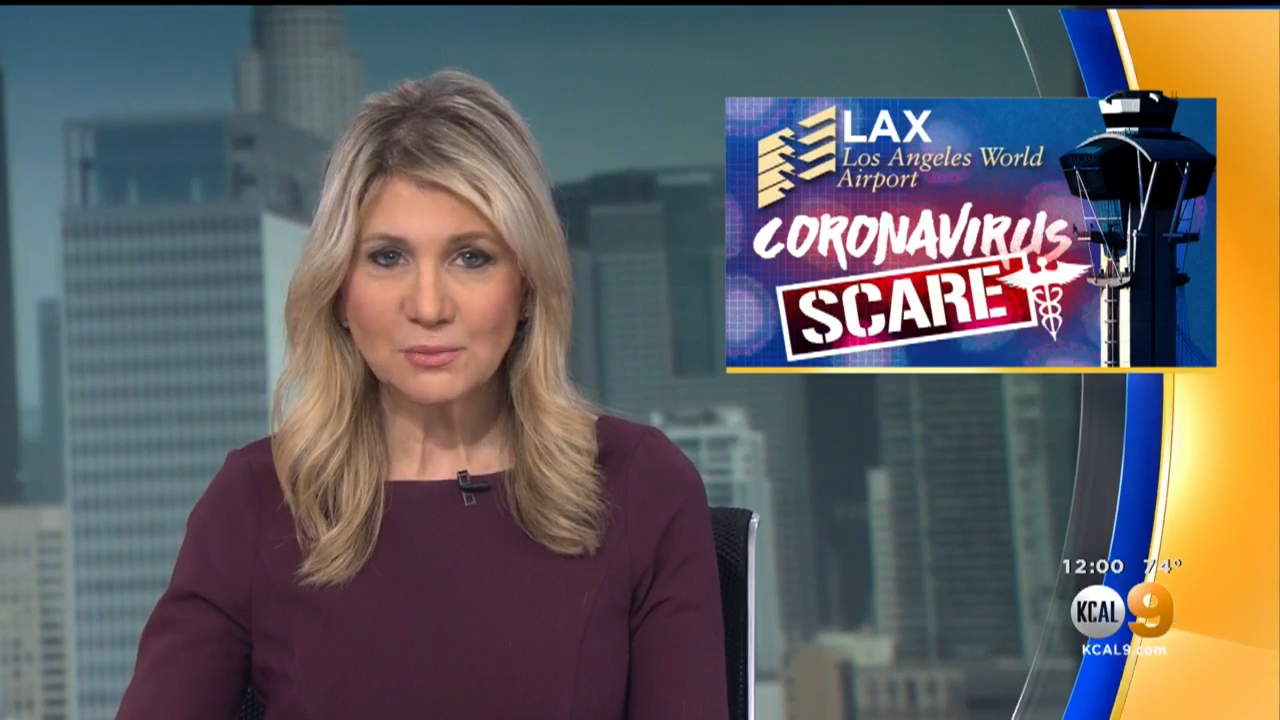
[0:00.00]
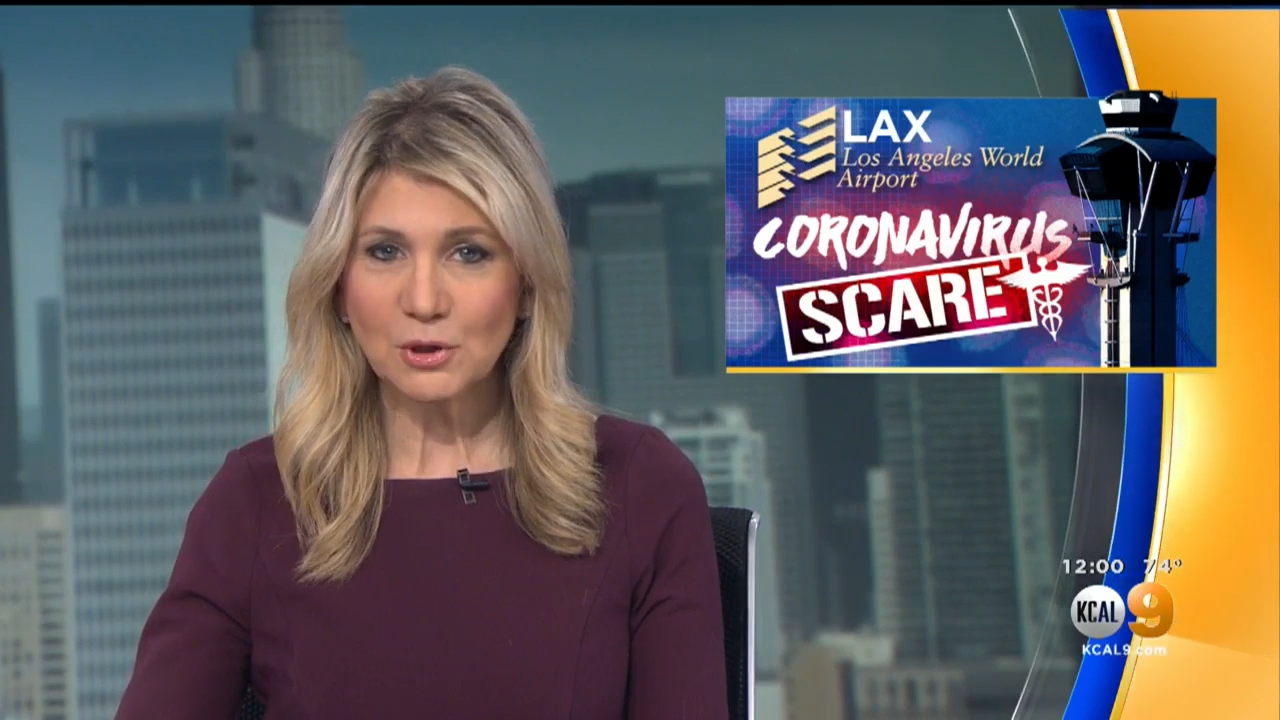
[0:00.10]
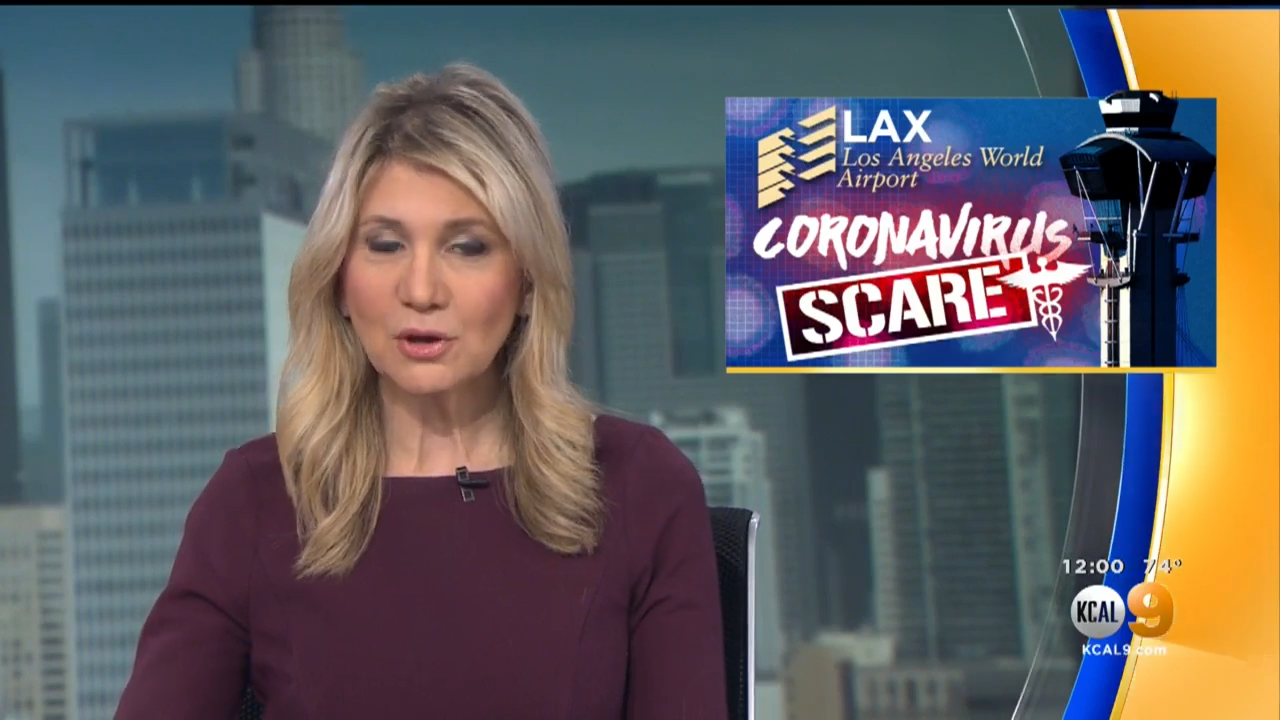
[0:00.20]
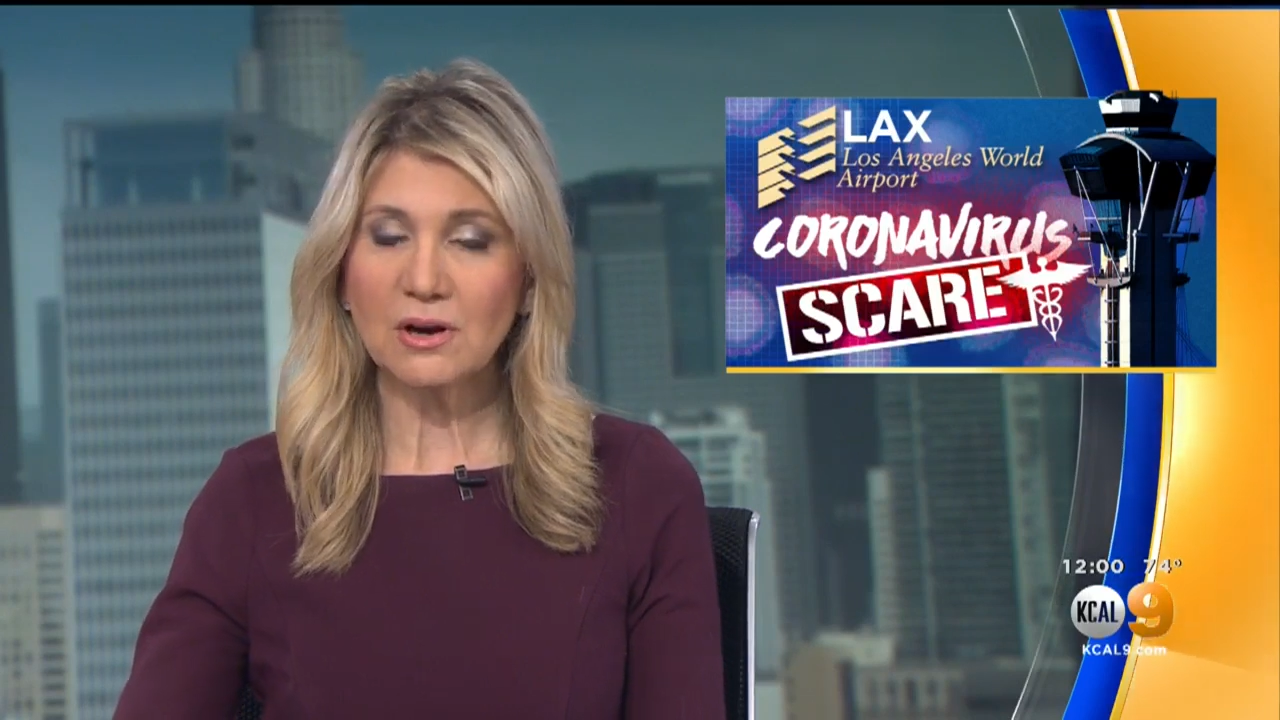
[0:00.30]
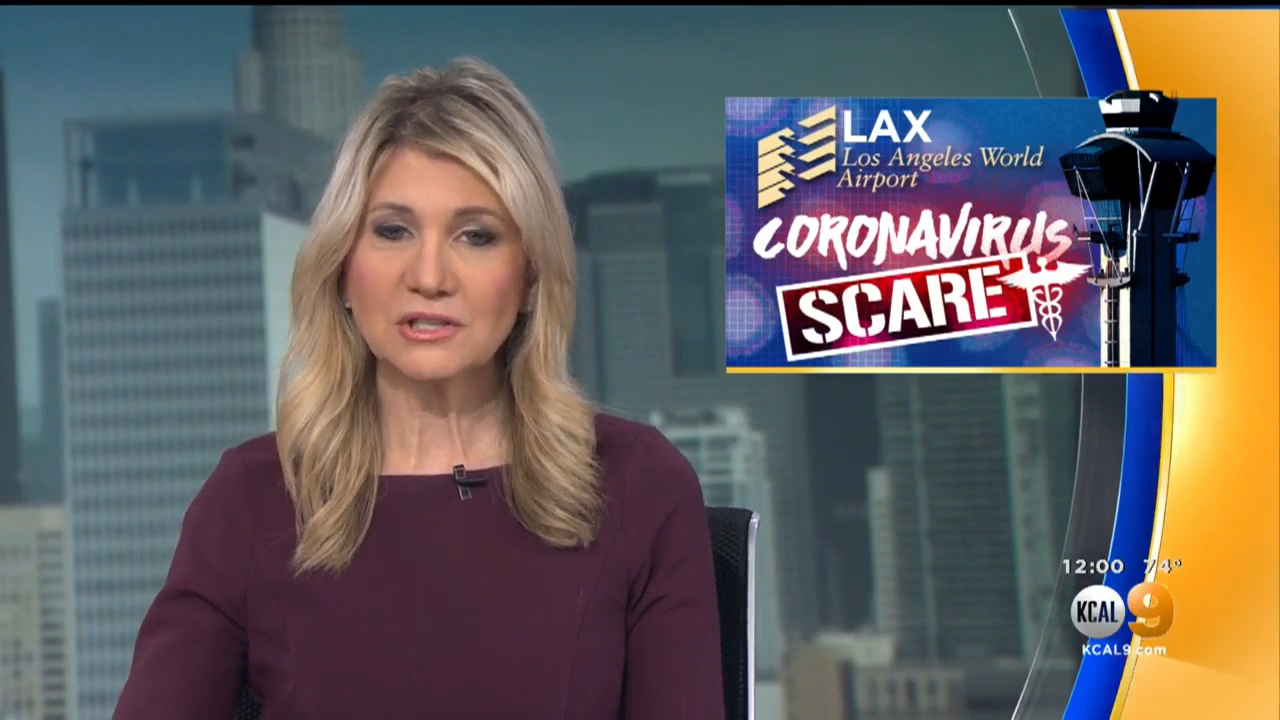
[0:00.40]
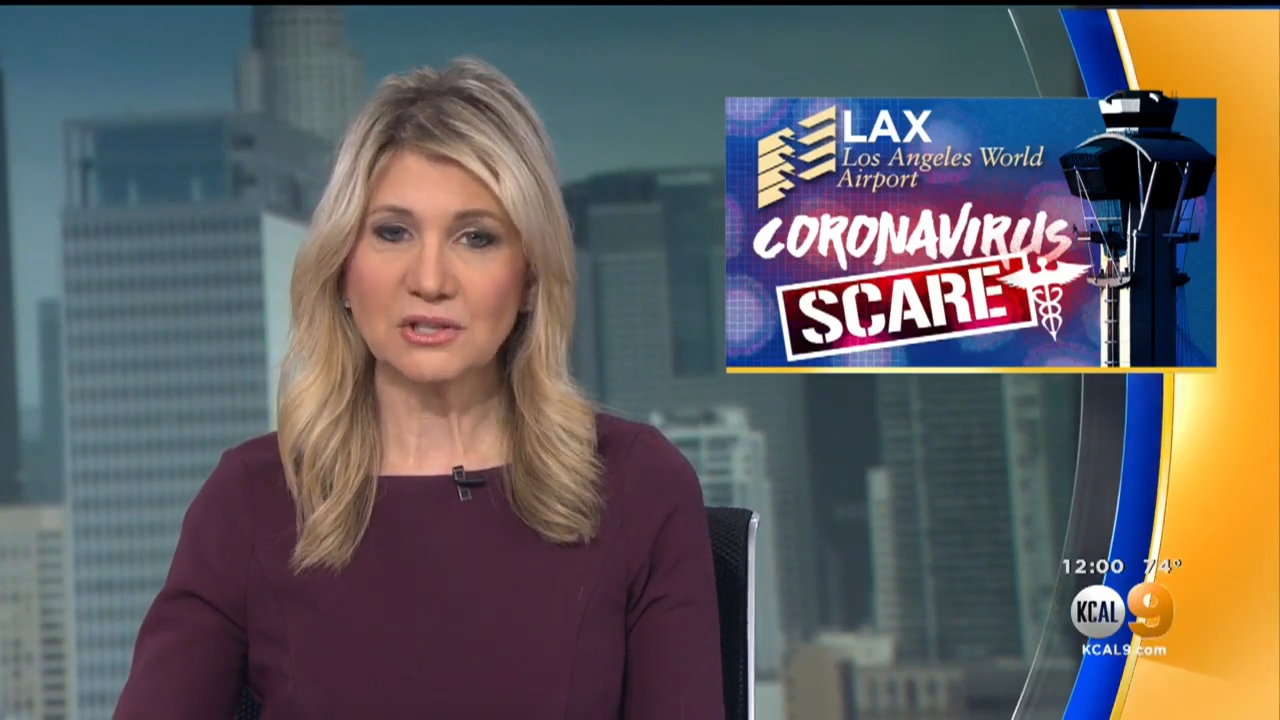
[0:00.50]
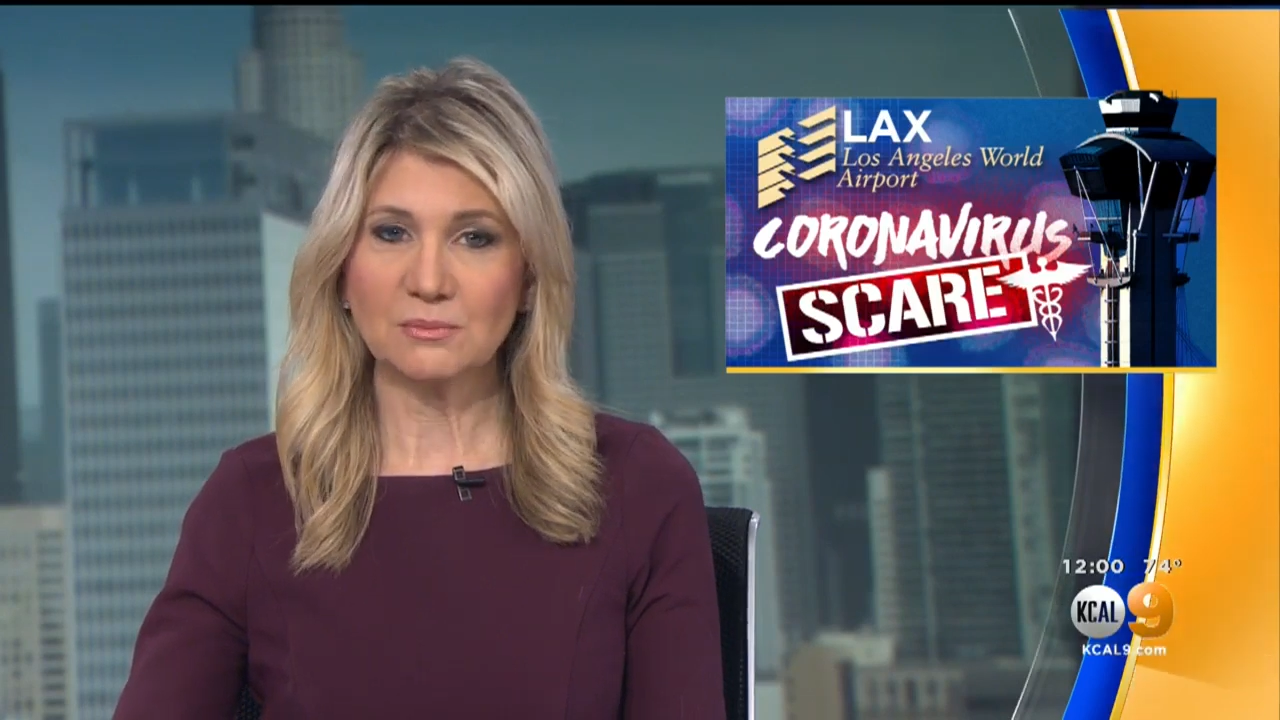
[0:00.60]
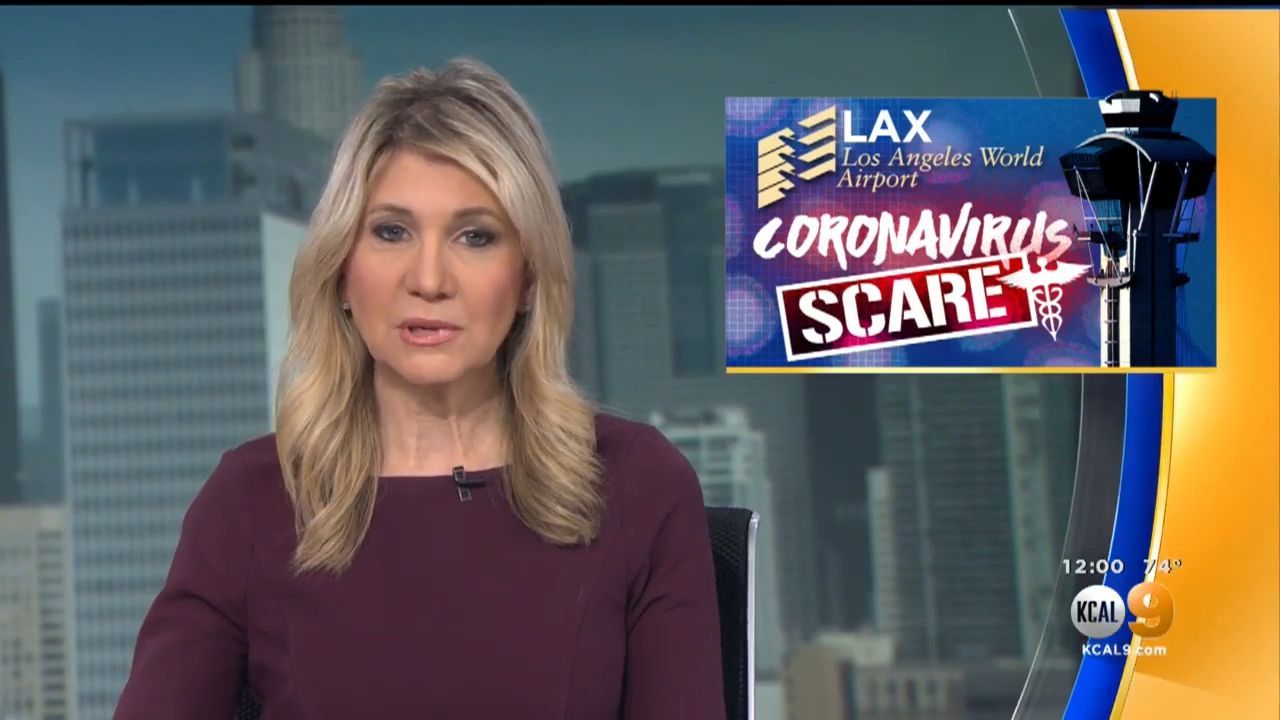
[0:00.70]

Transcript: a precaution